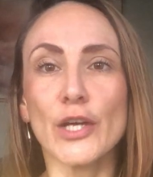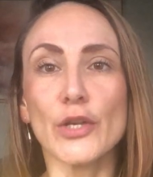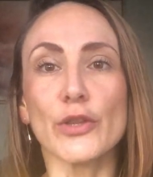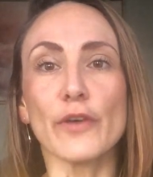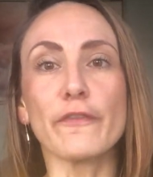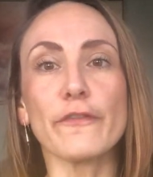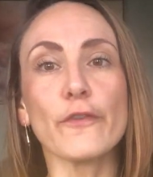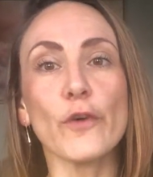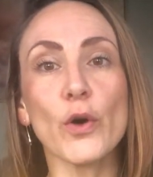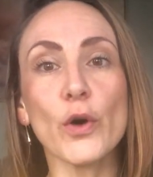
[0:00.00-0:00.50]

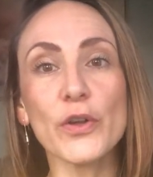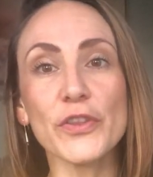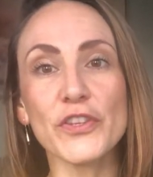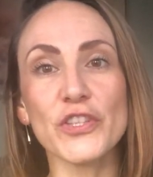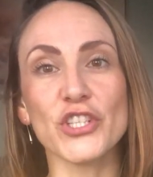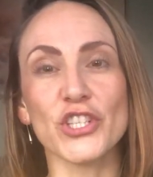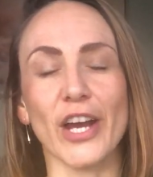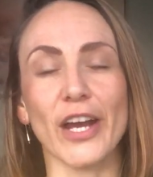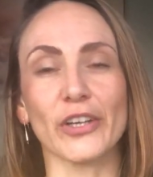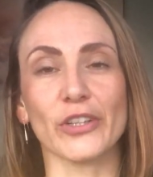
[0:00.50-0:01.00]
The
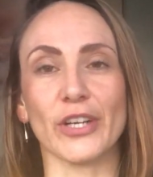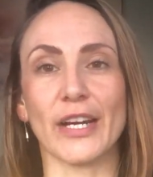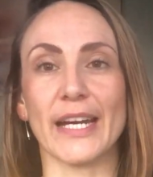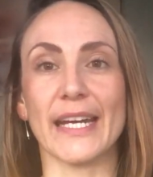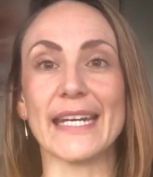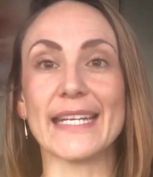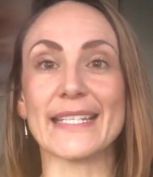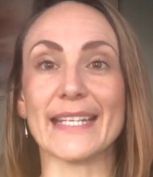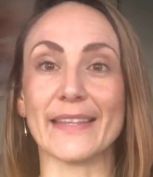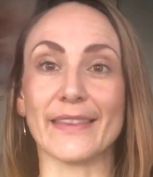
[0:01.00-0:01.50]
fourth chakra
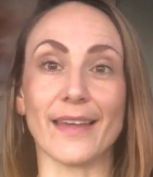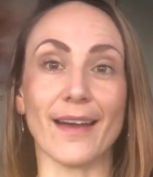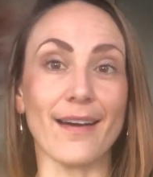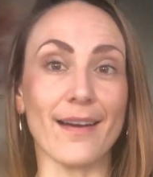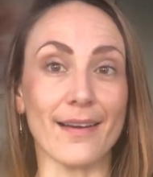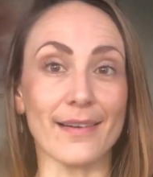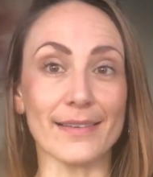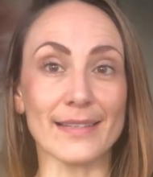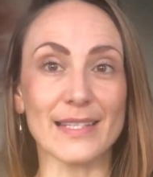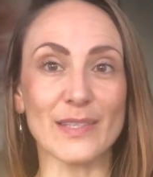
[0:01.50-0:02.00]
is at the
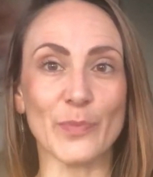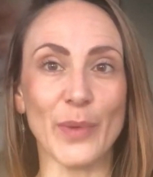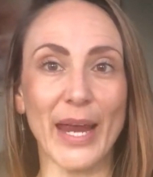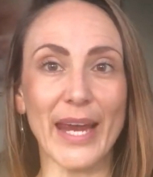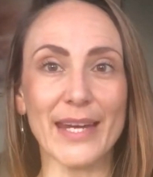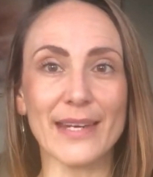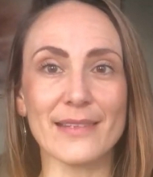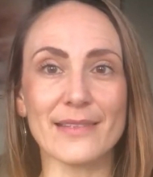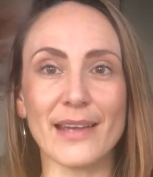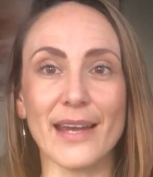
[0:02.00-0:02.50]
heart
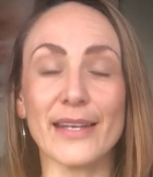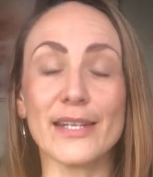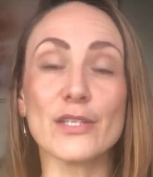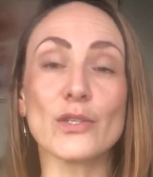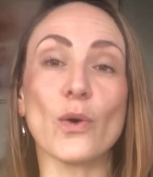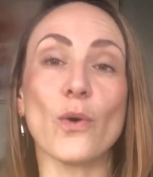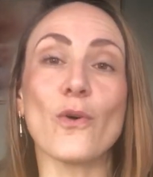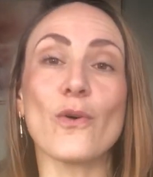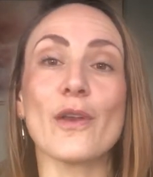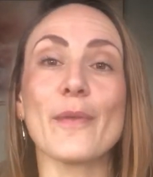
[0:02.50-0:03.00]
space, and it's
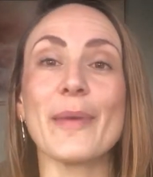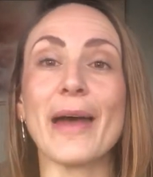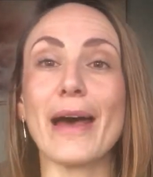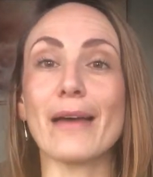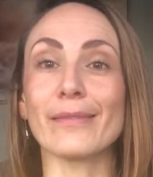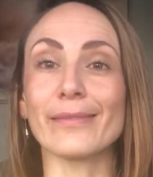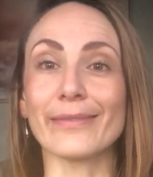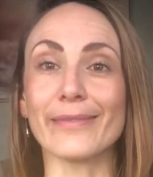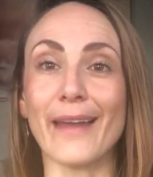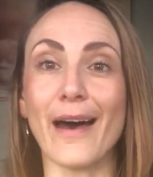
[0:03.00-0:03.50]
all
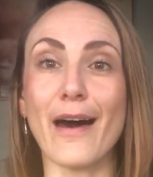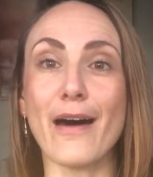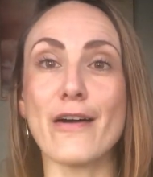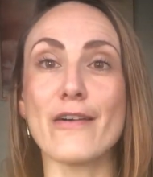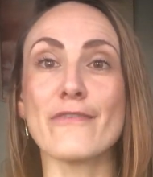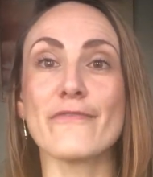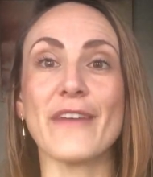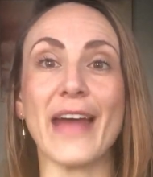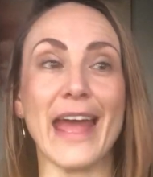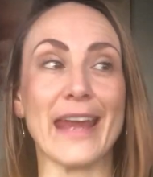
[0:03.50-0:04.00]
about
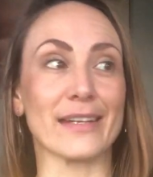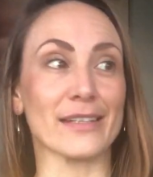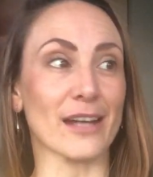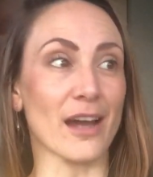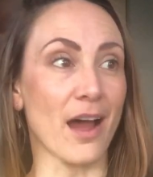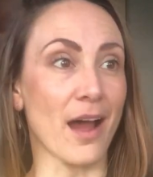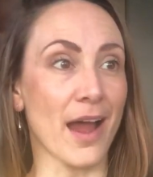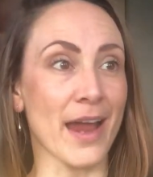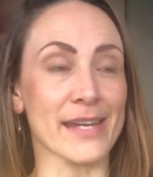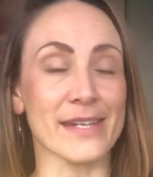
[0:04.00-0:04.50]
love and
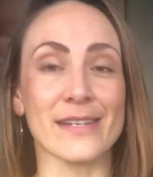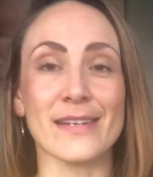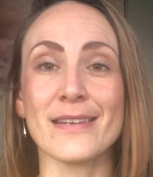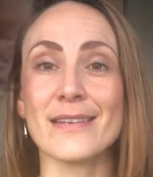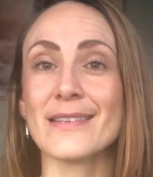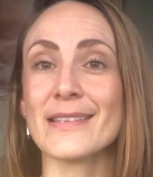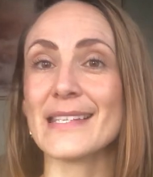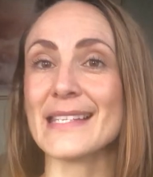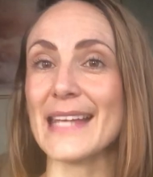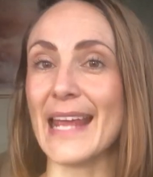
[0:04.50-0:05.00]

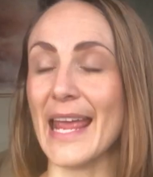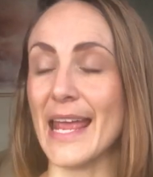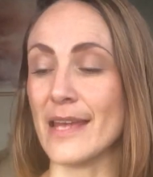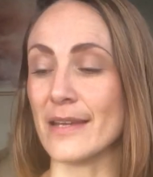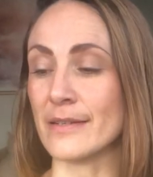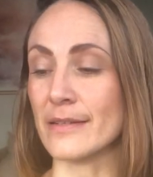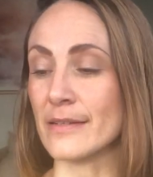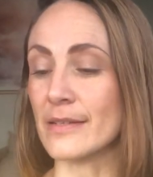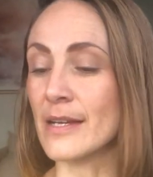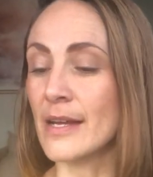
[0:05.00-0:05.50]
kindness
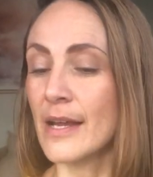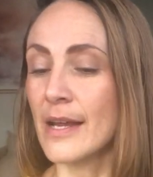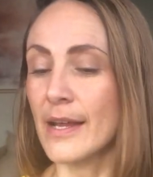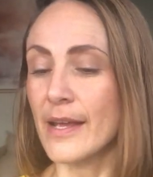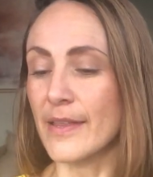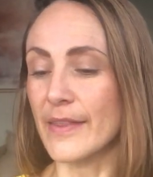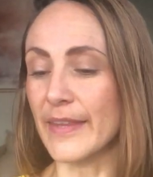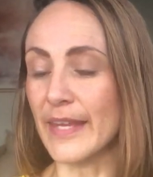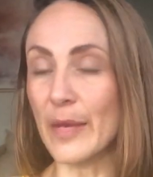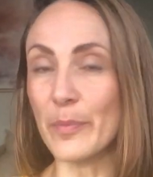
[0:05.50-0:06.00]
and
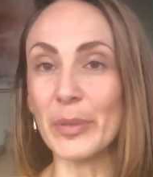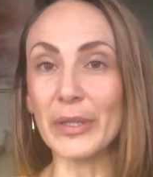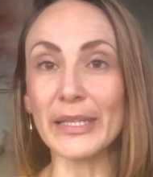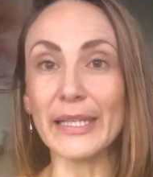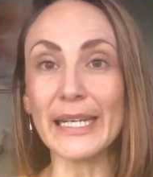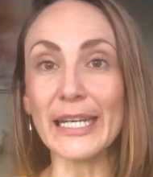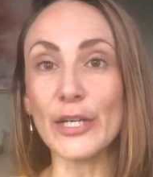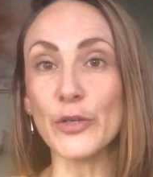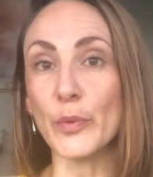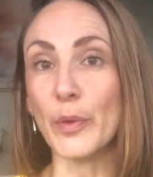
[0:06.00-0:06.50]
the
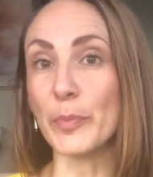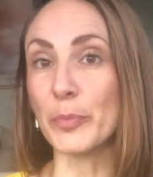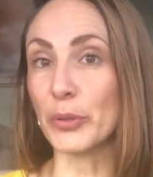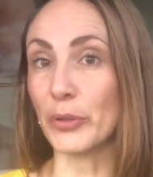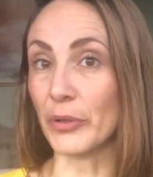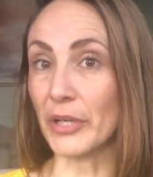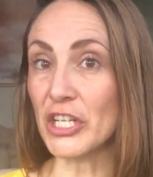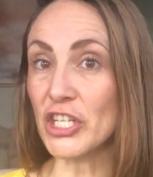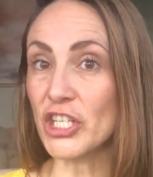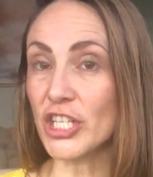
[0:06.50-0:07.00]
ability to
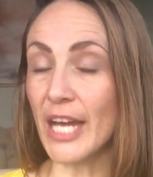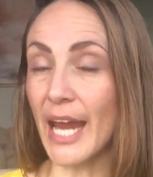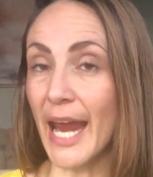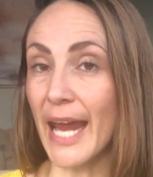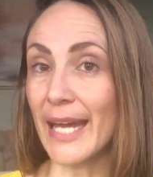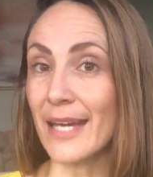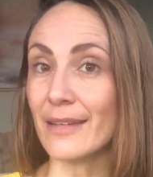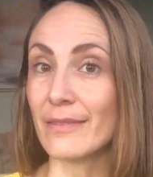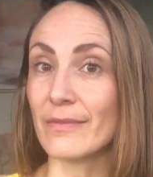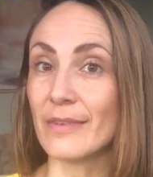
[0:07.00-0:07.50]

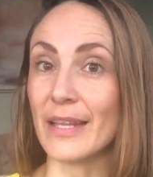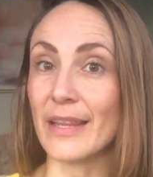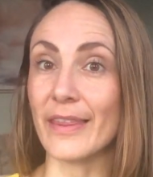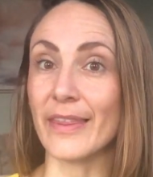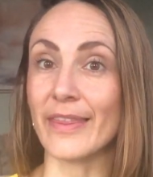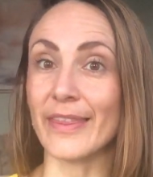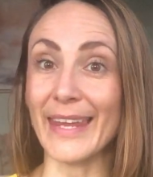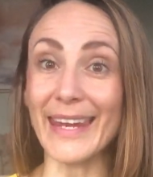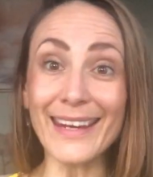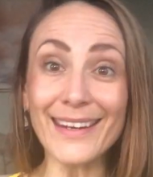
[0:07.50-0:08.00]
appreciate
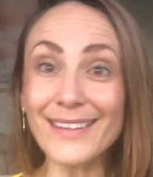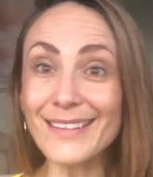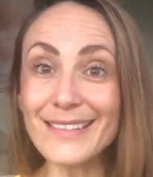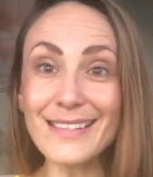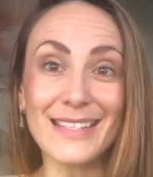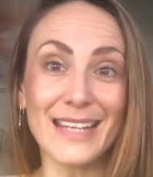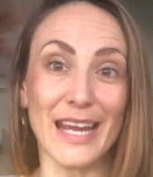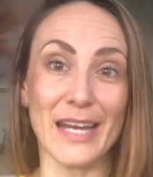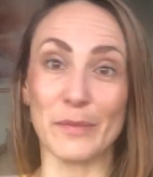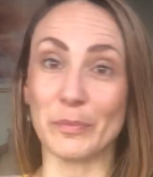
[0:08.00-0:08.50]

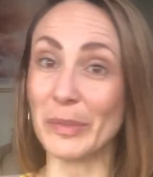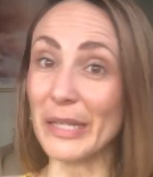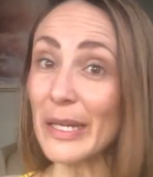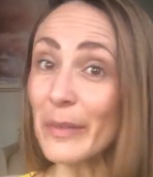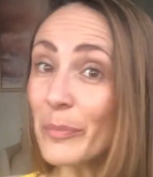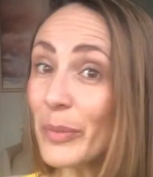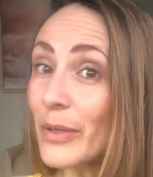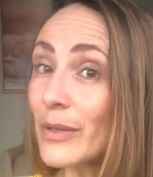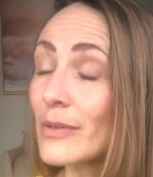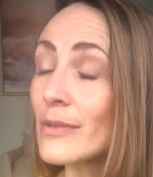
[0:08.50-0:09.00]
things and
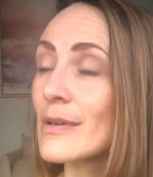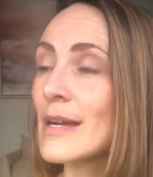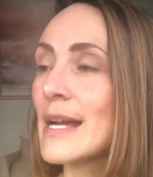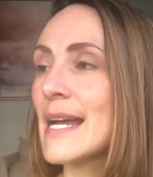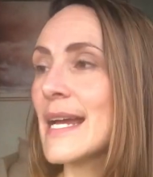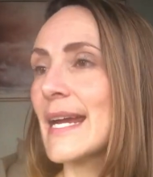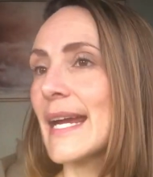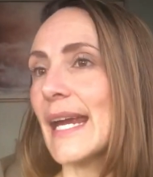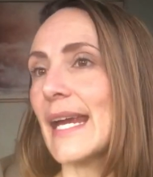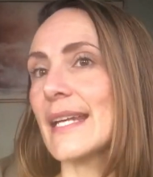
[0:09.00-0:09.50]
people.
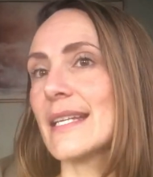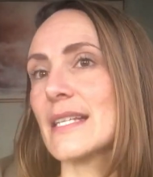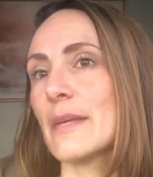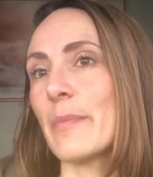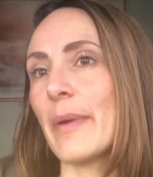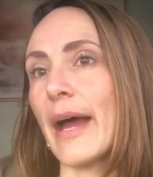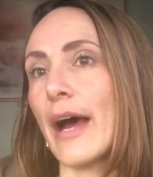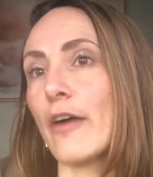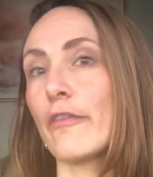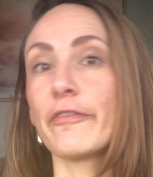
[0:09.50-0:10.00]
It's
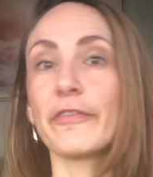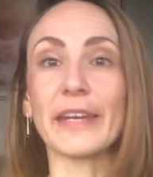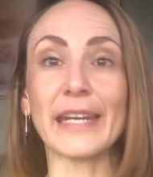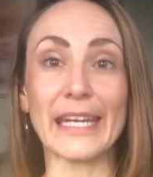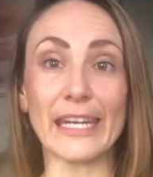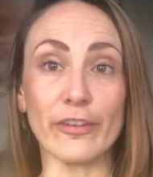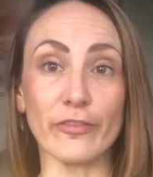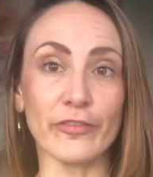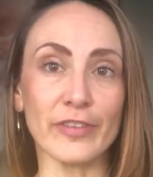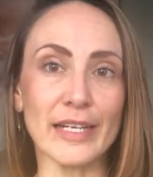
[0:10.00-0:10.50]
about
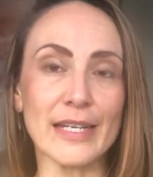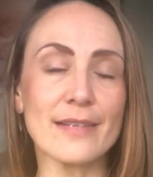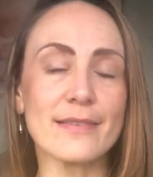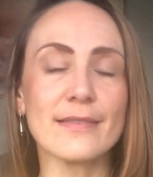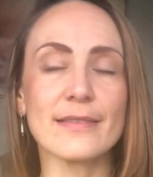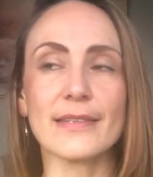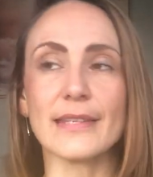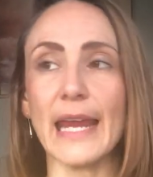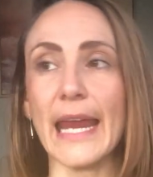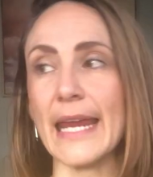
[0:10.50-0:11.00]
forgiveness.